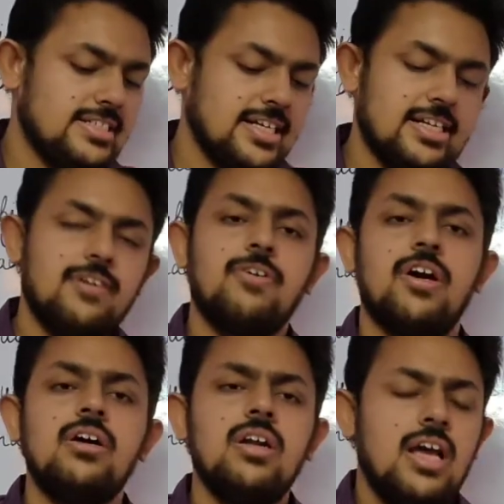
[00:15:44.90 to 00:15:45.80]
adjective
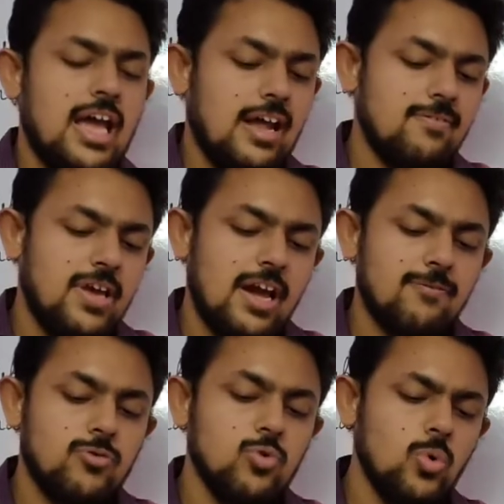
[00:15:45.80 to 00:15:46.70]
here and we
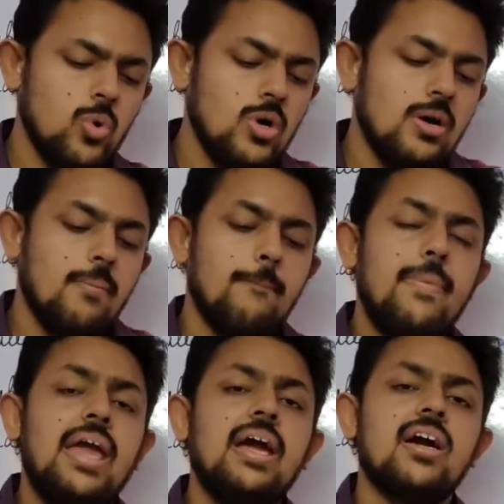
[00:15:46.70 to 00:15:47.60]
have to
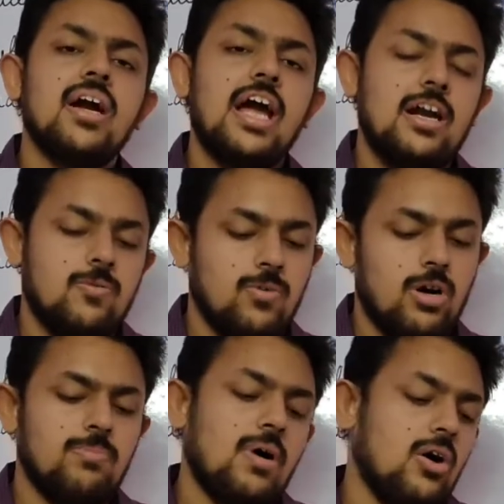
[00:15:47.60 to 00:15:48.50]
make
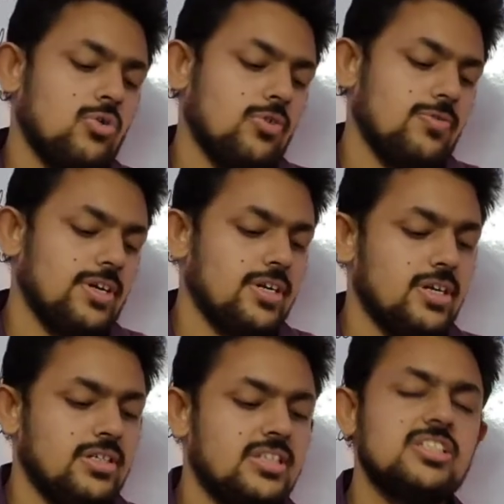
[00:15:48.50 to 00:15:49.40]
adverb out of it.
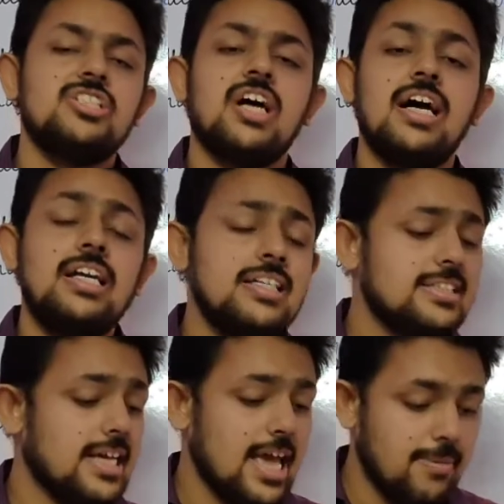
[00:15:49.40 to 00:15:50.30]
The child
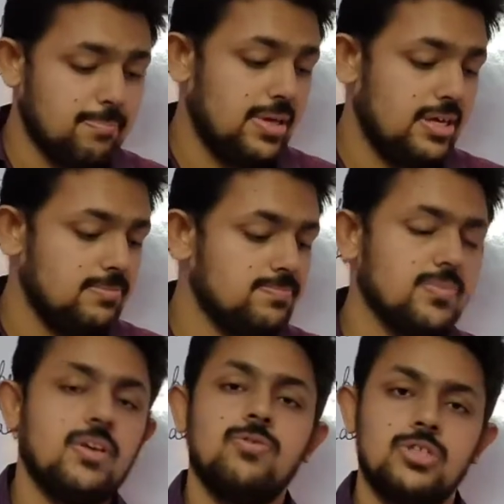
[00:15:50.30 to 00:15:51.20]
is happy.
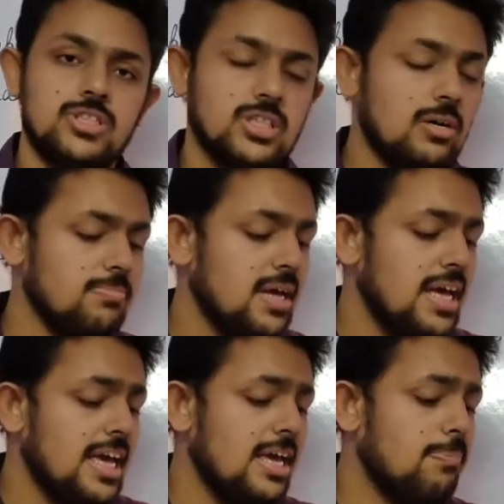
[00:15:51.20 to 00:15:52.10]
Full
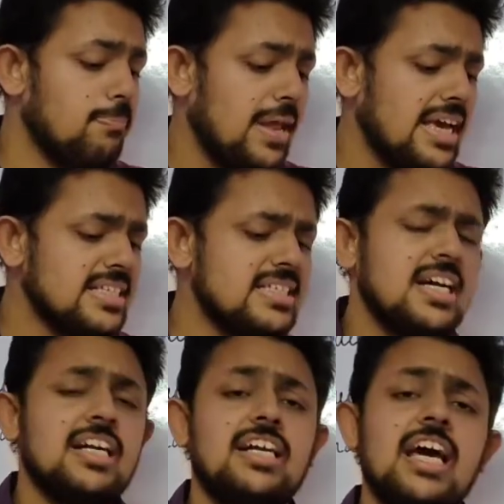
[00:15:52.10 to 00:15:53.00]
stop. He
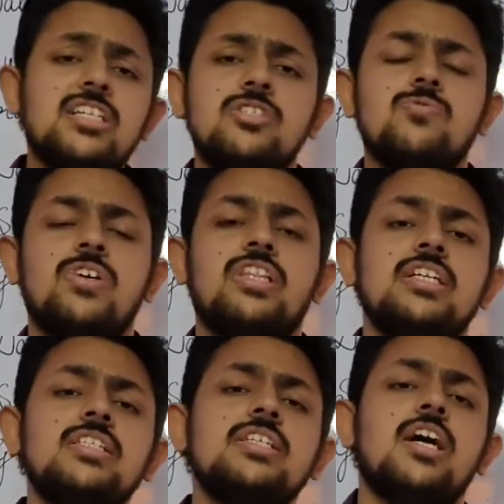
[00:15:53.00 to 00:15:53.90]
plays dash with
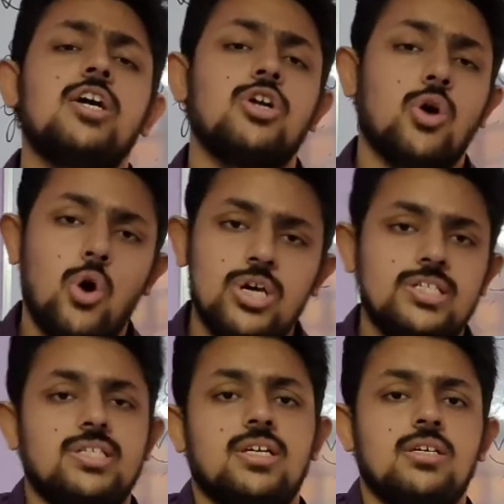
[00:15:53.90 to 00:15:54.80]
his
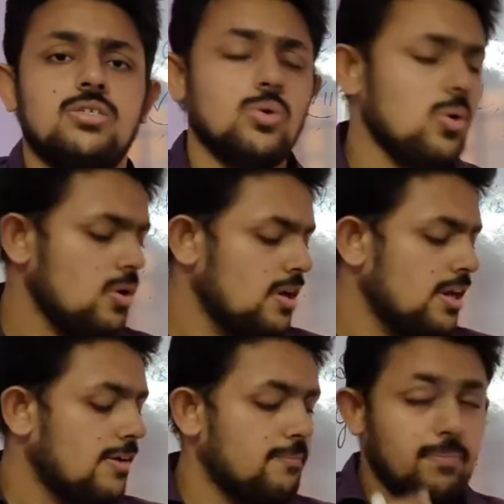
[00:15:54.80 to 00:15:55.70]
toys. So
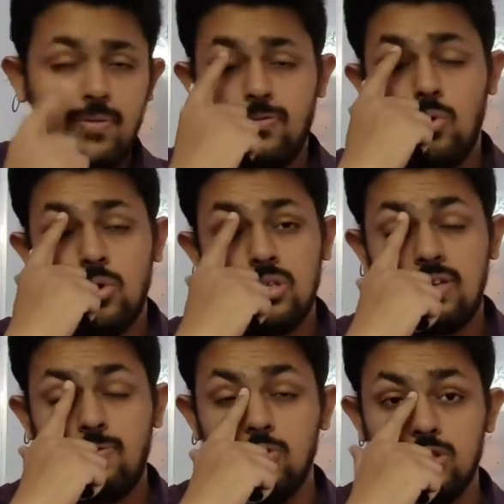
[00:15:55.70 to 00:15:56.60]
before
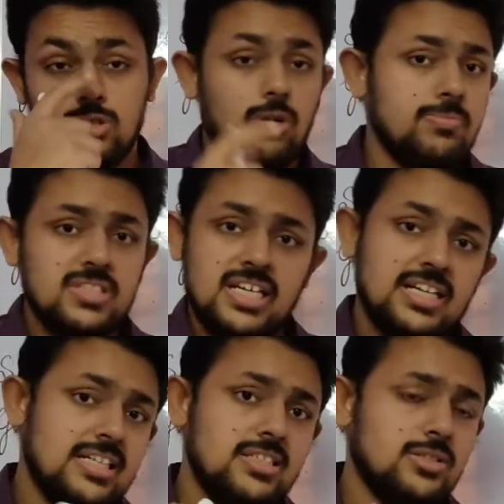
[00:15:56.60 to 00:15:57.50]
the full stop the
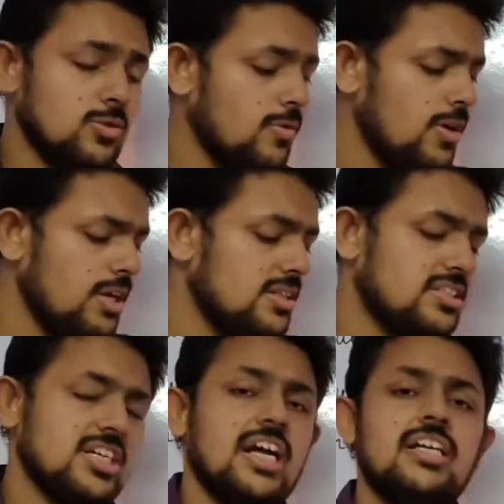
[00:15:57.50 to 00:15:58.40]
sentence is over.
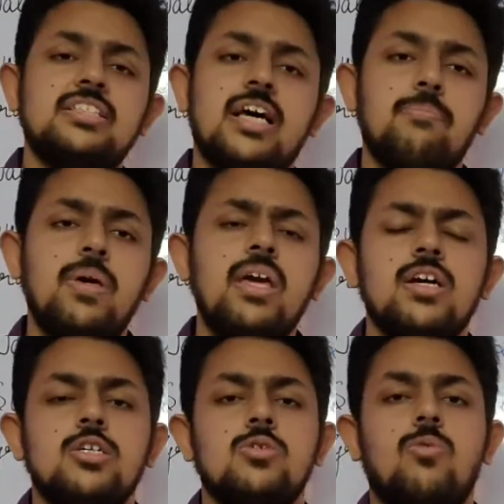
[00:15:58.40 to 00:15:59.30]
The child is happy.
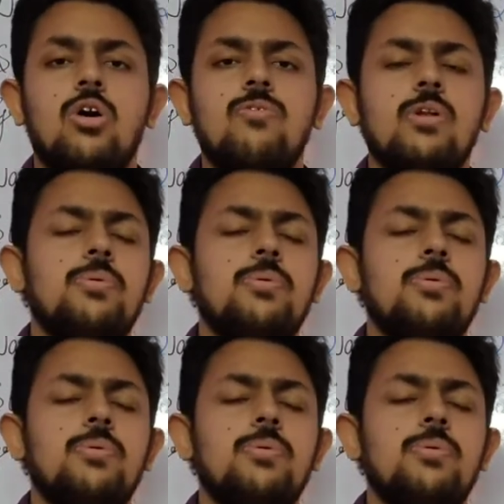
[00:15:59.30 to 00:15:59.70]
So what will